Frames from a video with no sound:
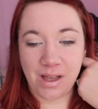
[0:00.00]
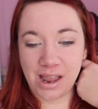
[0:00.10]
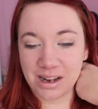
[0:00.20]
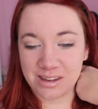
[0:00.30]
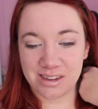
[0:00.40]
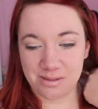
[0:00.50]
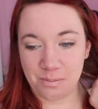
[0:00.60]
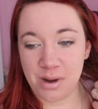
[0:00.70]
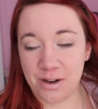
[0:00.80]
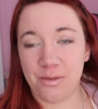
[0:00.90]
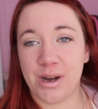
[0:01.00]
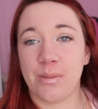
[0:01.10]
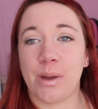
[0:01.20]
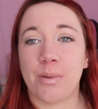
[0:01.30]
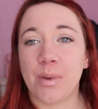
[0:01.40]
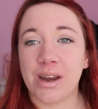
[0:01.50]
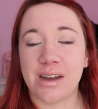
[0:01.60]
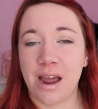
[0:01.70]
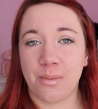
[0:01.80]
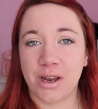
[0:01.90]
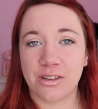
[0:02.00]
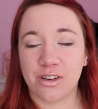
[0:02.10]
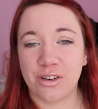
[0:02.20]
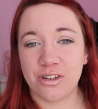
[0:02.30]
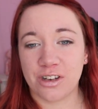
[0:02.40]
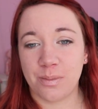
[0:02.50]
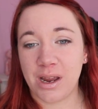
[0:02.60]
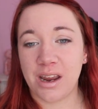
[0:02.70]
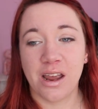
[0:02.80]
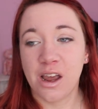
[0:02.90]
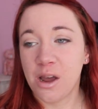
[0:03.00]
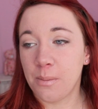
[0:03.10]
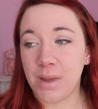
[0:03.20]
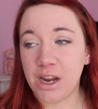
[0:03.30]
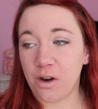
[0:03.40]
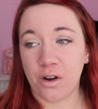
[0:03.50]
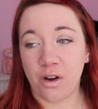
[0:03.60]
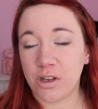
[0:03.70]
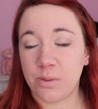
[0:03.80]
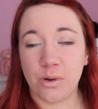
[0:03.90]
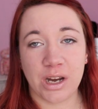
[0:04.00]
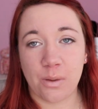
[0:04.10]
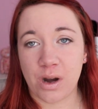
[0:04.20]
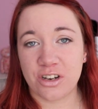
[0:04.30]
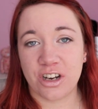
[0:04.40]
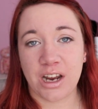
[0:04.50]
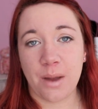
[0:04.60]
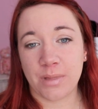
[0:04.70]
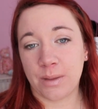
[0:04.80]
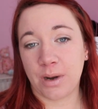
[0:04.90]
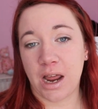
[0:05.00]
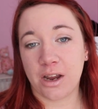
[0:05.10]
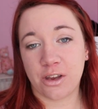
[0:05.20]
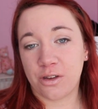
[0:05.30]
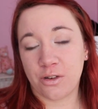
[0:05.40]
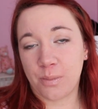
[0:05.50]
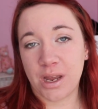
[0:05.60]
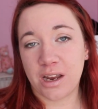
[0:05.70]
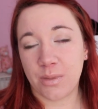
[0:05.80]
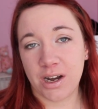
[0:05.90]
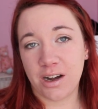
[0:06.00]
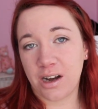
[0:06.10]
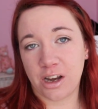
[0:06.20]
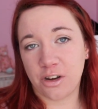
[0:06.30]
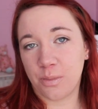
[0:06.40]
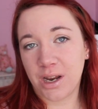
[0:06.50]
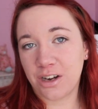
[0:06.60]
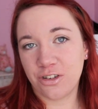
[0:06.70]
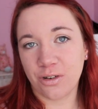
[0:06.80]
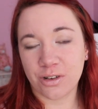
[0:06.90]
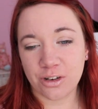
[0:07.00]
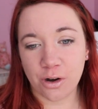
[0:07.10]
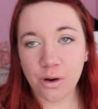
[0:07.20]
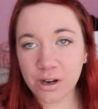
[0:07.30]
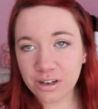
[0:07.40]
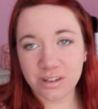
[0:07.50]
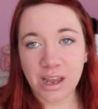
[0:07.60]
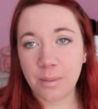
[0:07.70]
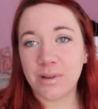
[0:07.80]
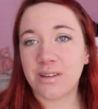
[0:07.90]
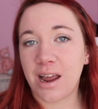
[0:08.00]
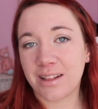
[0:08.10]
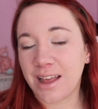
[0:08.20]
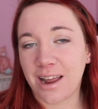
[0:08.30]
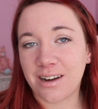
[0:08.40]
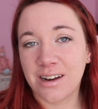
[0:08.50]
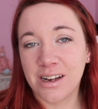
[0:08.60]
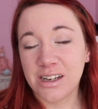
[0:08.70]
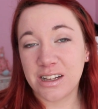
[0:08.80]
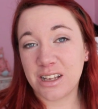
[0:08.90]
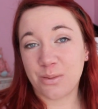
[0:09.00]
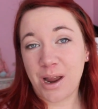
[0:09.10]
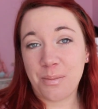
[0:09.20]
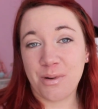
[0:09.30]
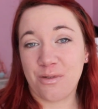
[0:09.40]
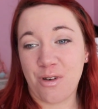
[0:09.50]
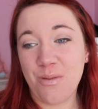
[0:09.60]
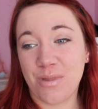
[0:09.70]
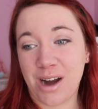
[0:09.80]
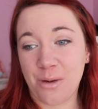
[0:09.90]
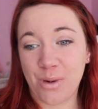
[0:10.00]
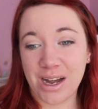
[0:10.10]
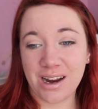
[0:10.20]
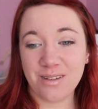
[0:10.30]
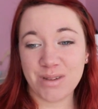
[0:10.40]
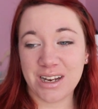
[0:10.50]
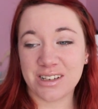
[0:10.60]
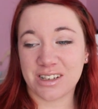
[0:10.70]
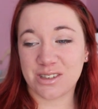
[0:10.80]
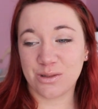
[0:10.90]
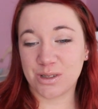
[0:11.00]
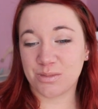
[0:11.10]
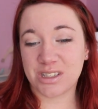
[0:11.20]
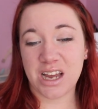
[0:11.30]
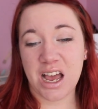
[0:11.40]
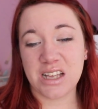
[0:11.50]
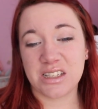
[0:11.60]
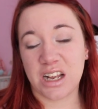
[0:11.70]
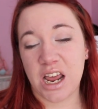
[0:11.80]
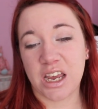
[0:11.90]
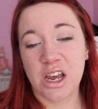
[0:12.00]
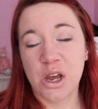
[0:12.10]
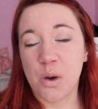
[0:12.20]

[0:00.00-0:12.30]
it's better for me to be prepared now, because it could just be me going to hospital, get one checkup, and they'd be like, you're being admitted and you're being induced, you know? It just happens like that. That's what happened with Roman. I went in because I saw some stars. They're like,